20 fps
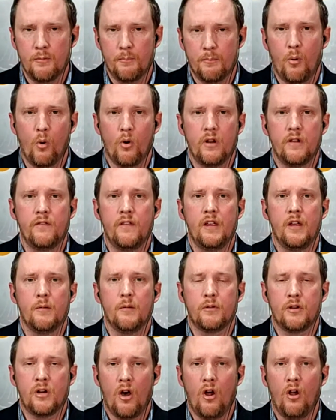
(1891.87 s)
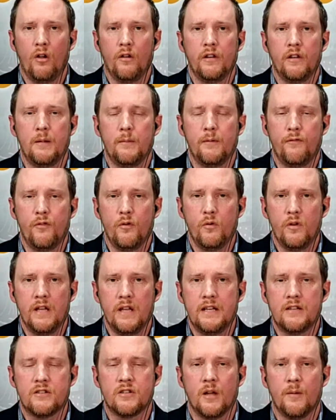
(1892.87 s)
supporting them, calling them if you
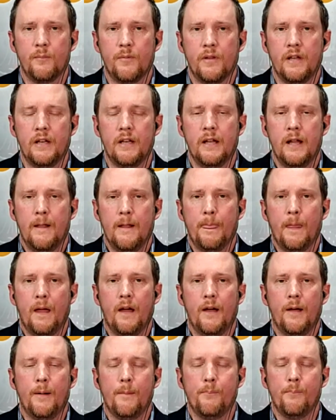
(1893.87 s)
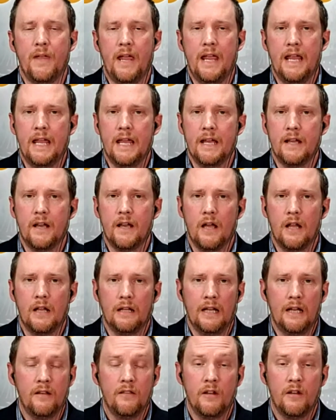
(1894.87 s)
need something,
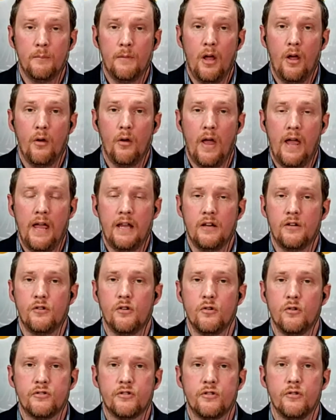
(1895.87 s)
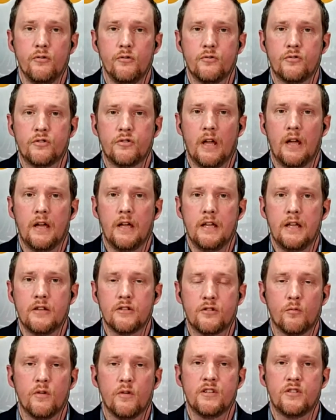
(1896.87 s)
and letting them know, hey, Neuse News
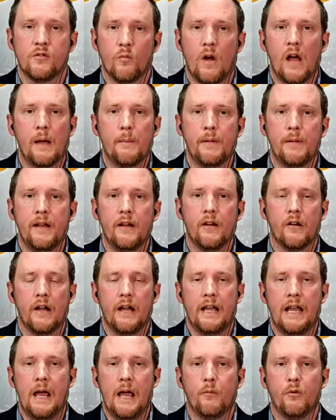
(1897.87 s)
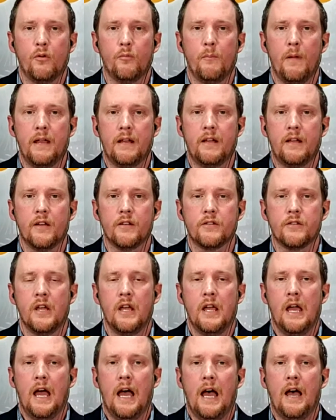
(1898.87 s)
is the reason why I'm here. And that would make
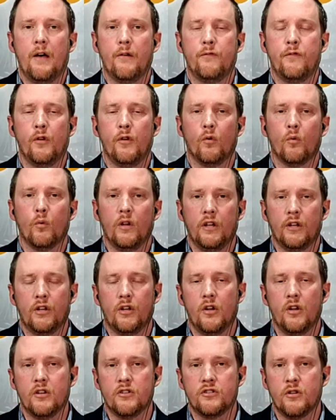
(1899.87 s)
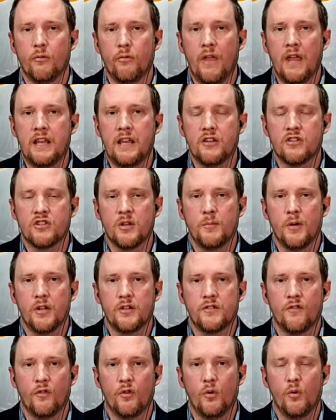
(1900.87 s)
us feel really good. So thank you so
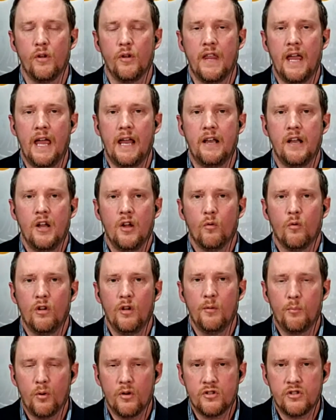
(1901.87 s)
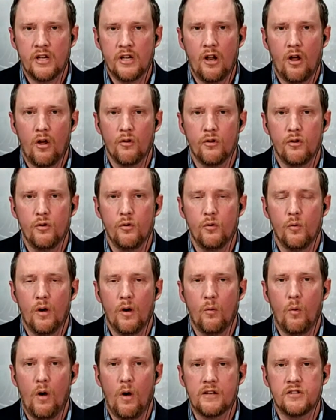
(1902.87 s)
much for doing that. Really appreciate all
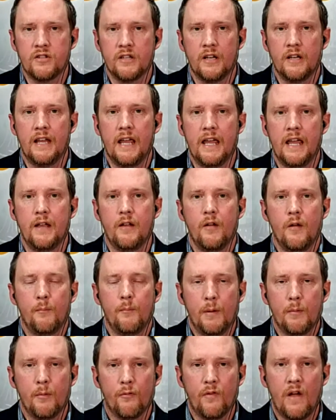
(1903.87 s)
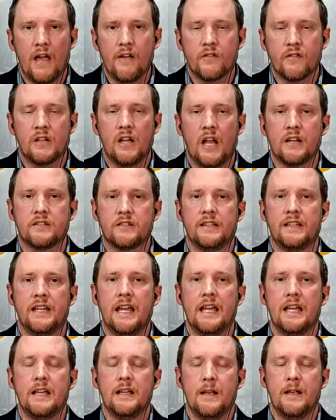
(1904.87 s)
you watching today. Remember, 5 o'clock
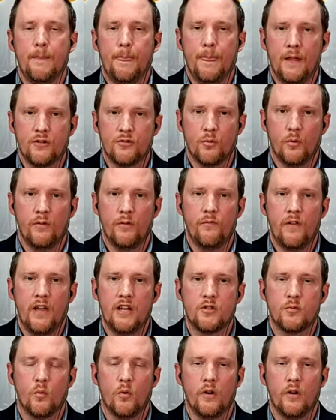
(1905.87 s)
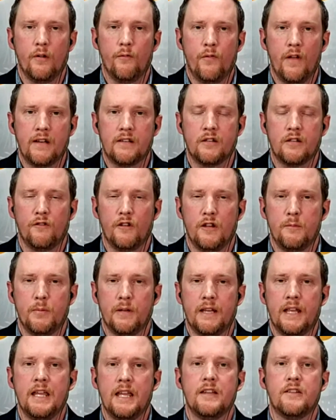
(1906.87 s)
today is when phase 1
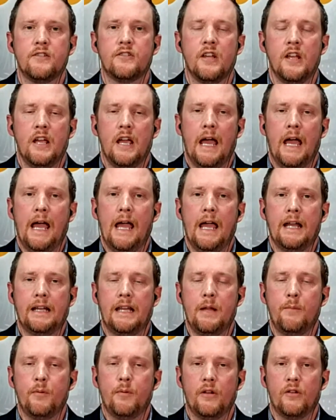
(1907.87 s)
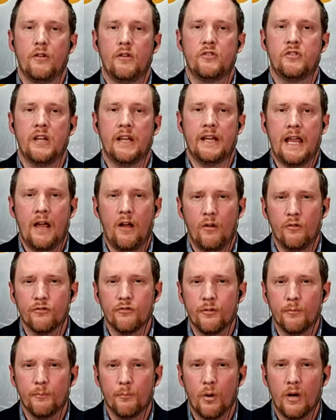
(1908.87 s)
effectively begins. And keep a check
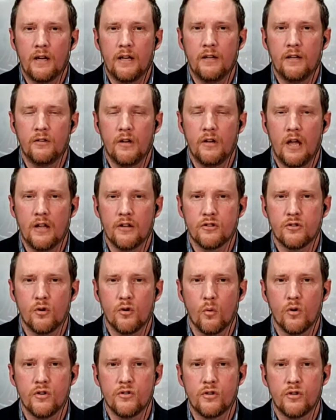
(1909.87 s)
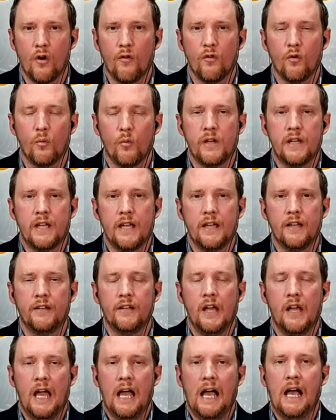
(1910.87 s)
out on some breaking stories over the
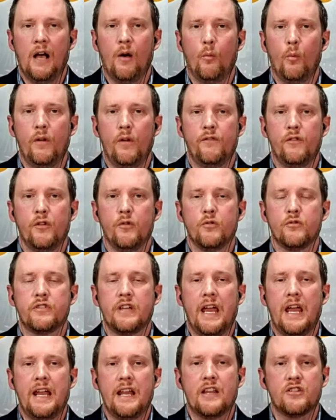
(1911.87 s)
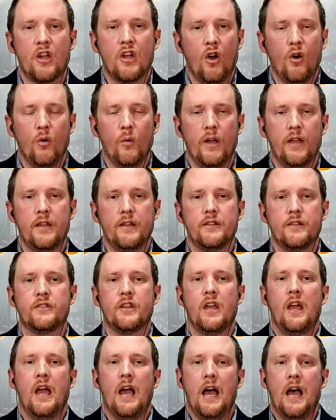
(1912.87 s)
weekend with Neuse. And as
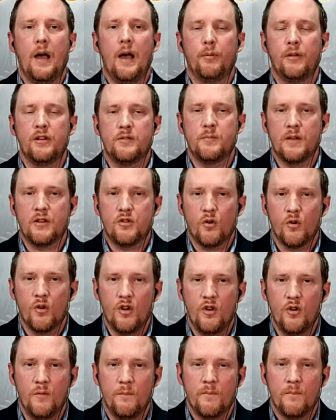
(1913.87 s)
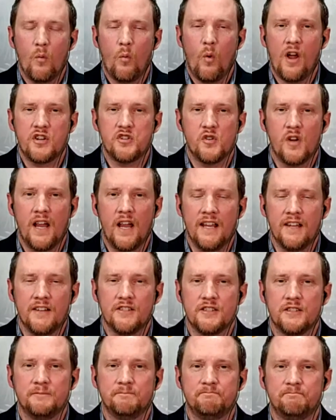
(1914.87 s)
always, please make sure you wash your
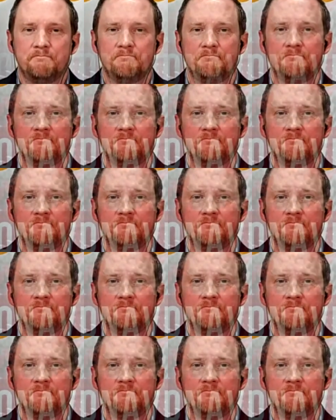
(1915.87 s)
hands.